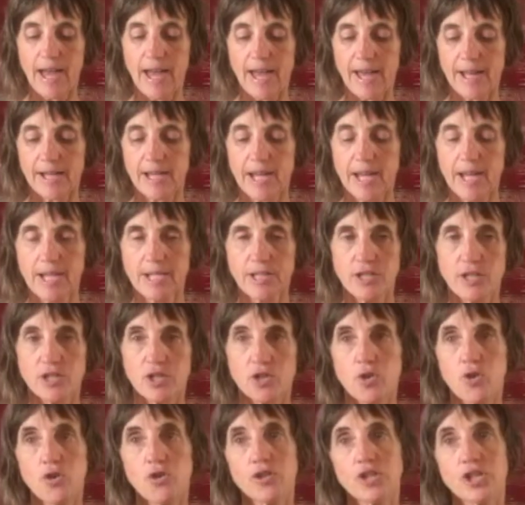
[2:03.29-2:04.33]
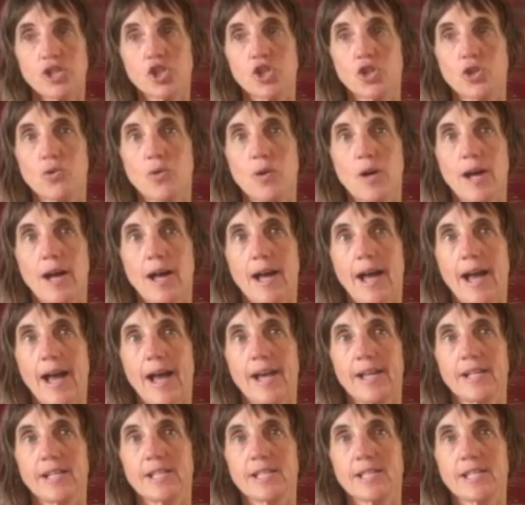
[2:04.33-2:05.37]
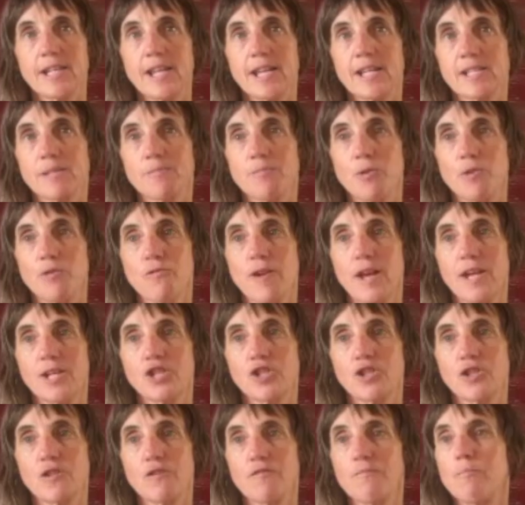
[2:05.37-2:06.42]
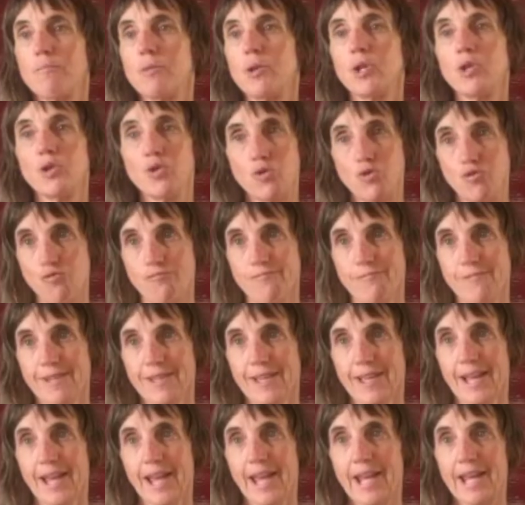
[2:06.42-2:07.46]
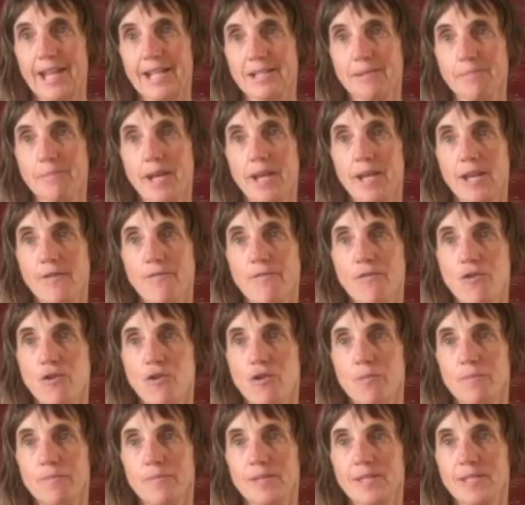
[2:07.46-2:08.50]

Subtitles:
And so it's called Azure, and it's an exploration of blue in its many forms.